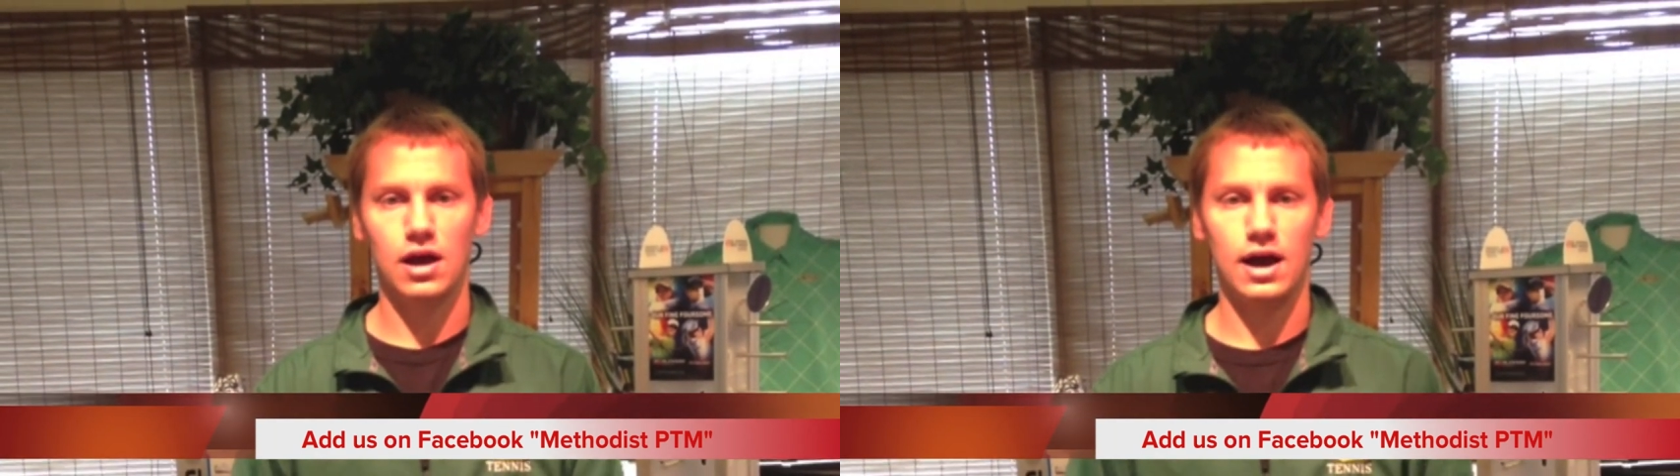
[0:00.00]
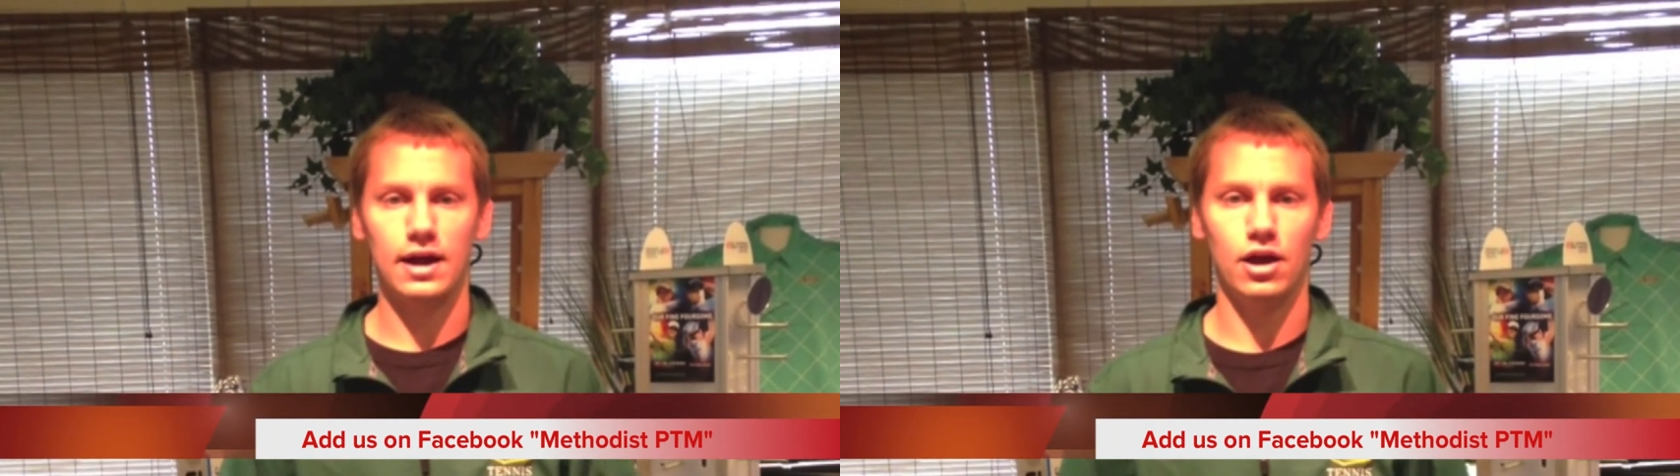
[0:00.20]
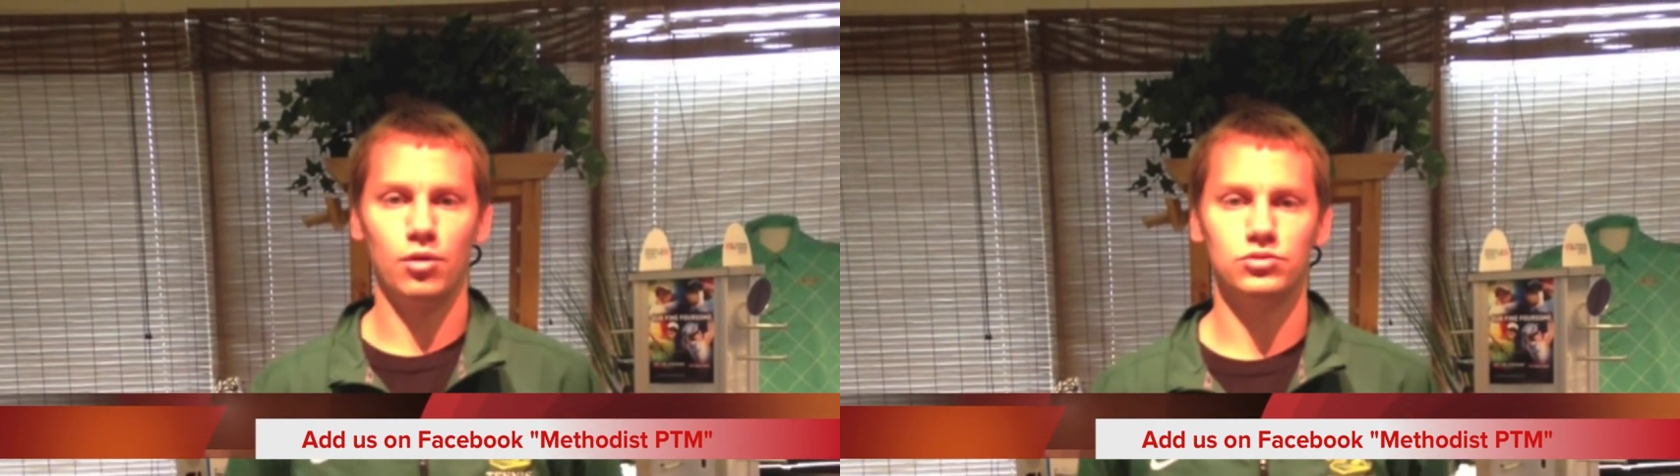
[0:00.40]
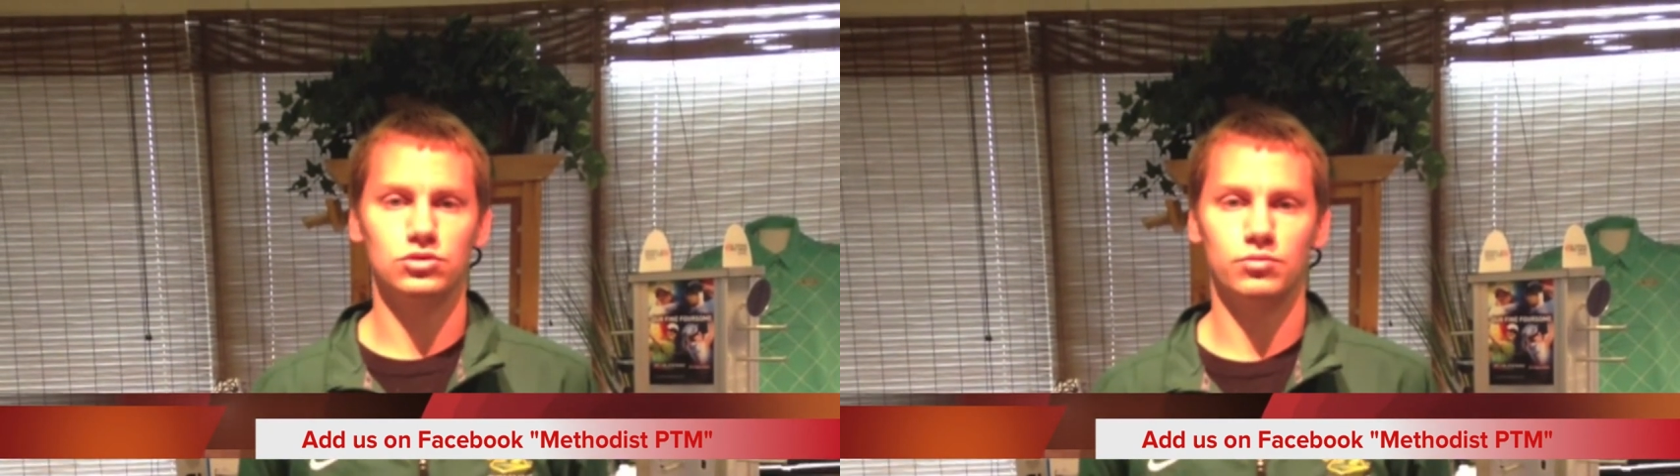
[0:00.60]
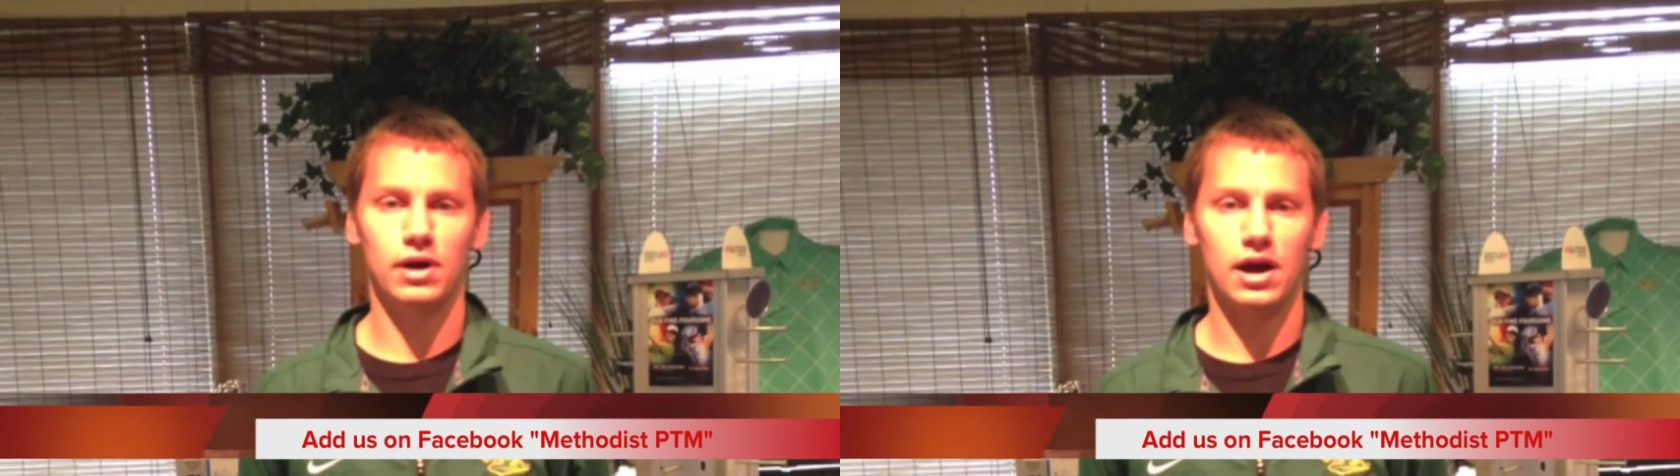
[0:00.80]
I
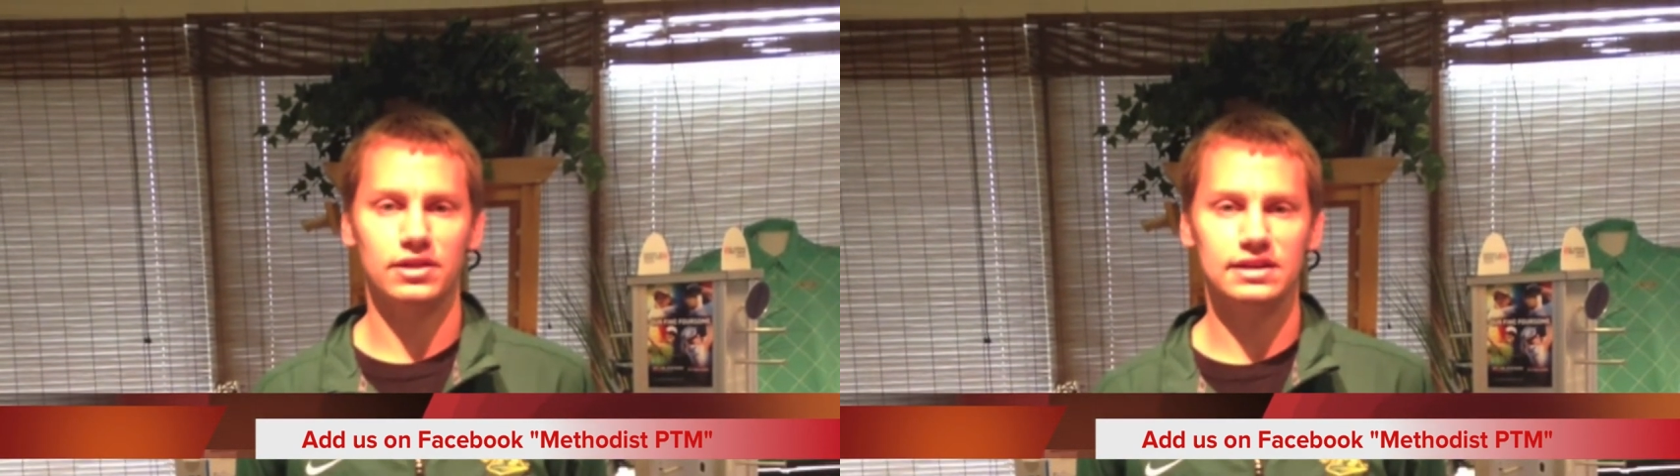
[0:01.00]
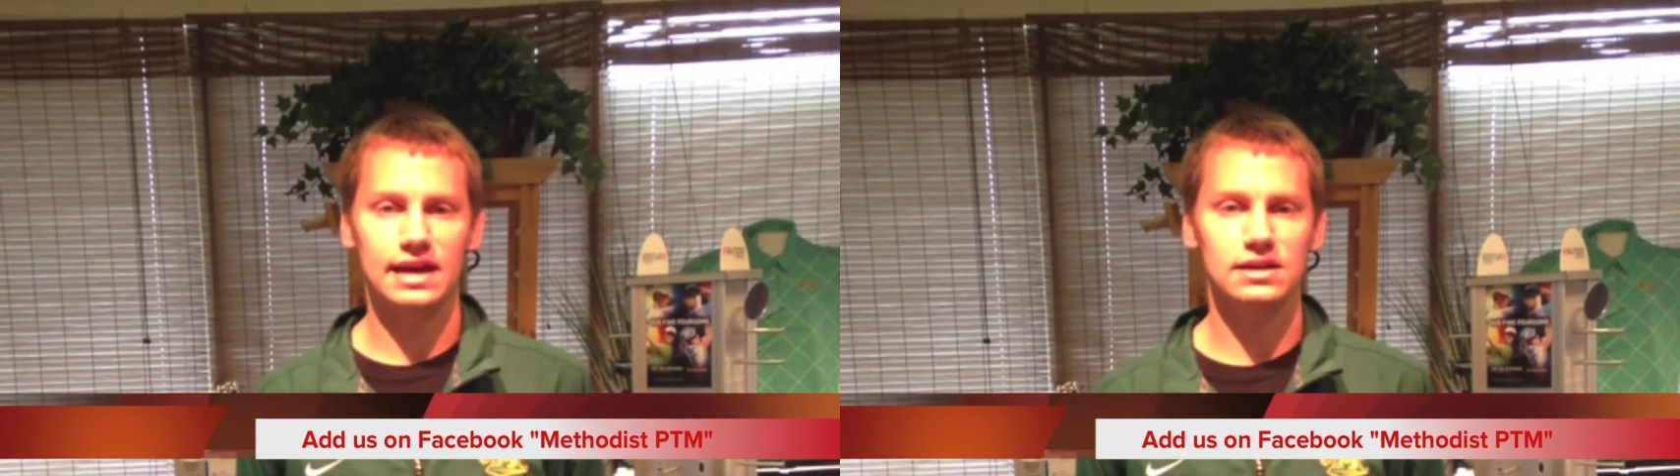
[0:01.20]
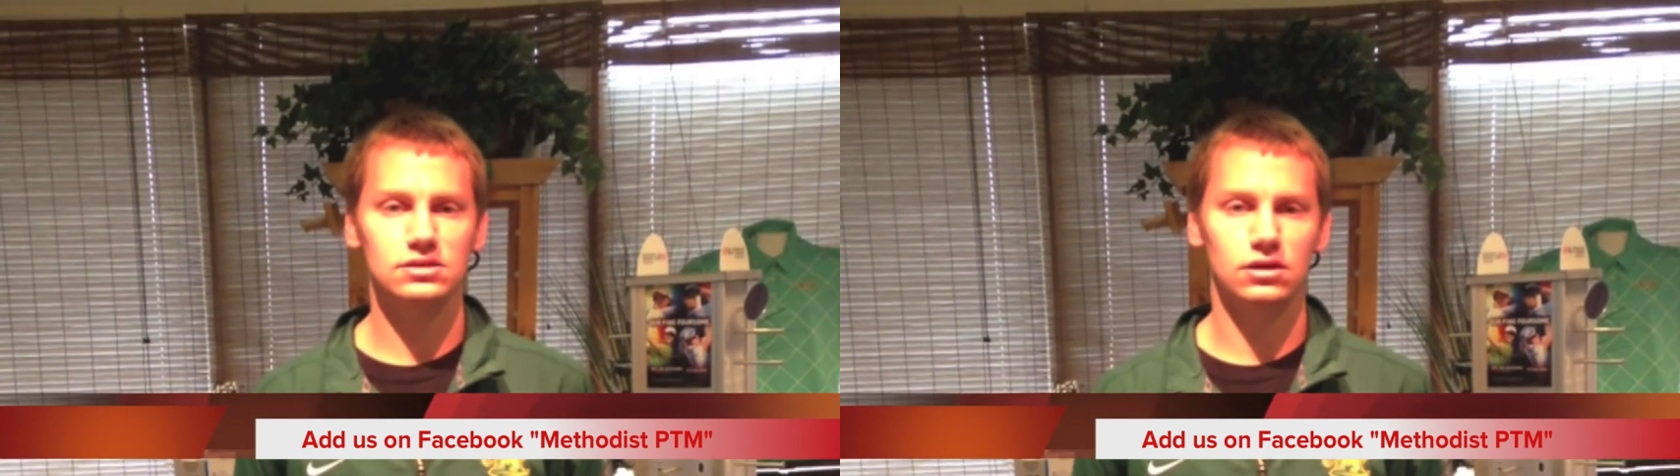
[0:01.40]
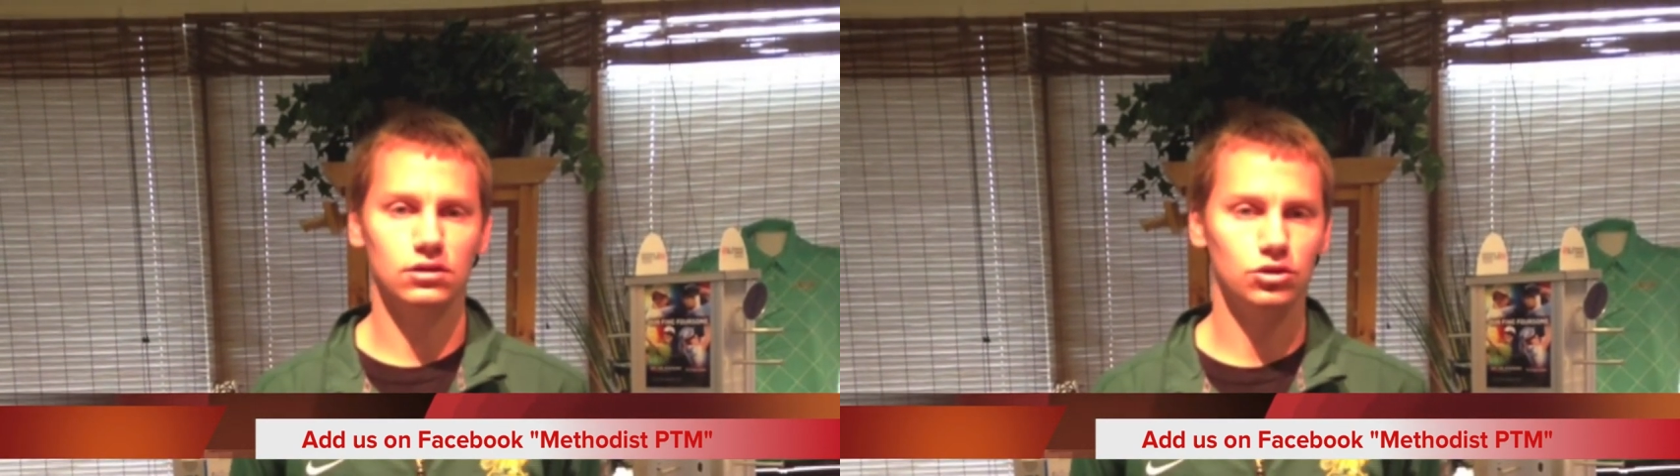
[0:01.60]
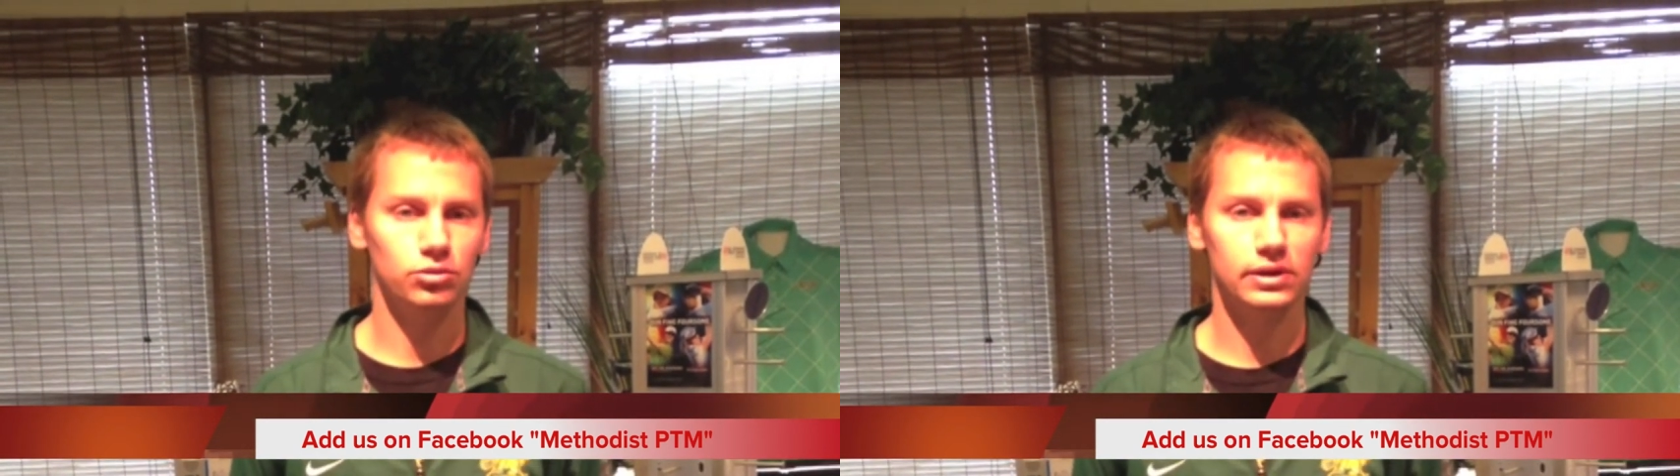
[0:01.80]
helped behind the desk a
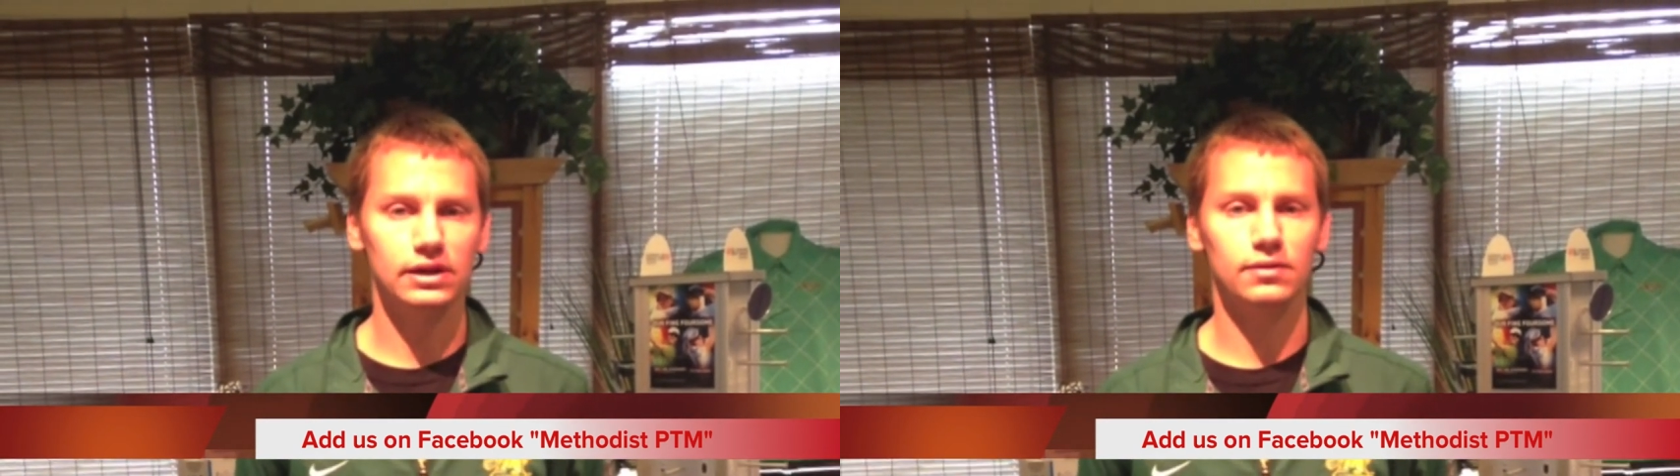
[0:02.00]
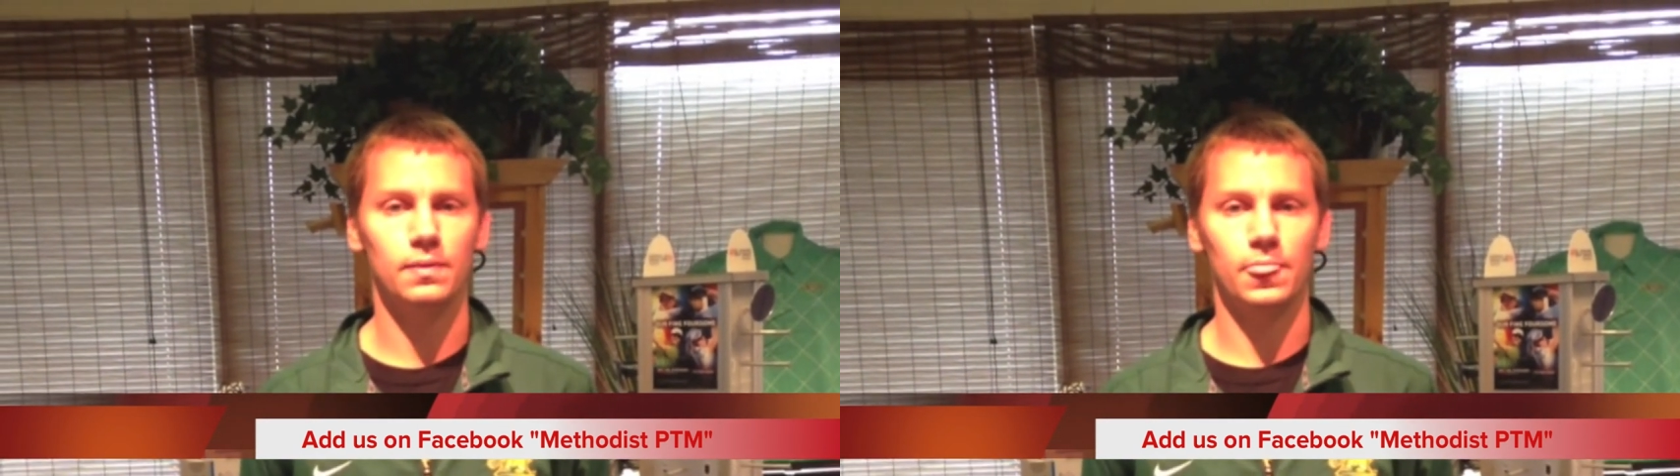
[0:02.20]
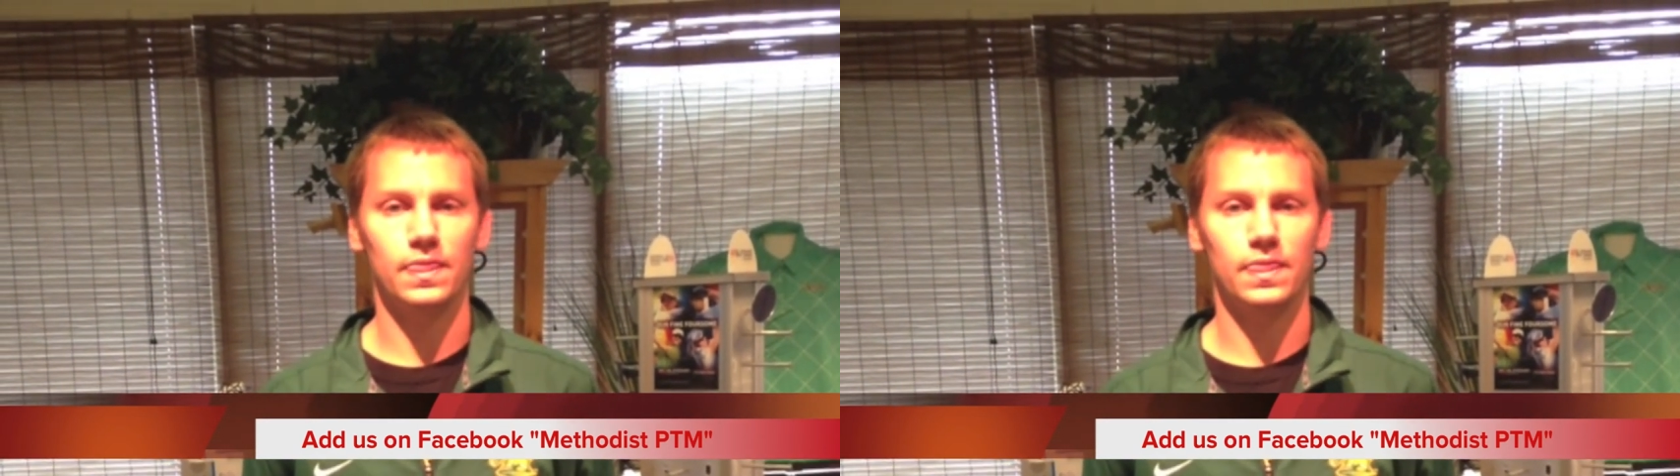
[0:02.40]
little bit,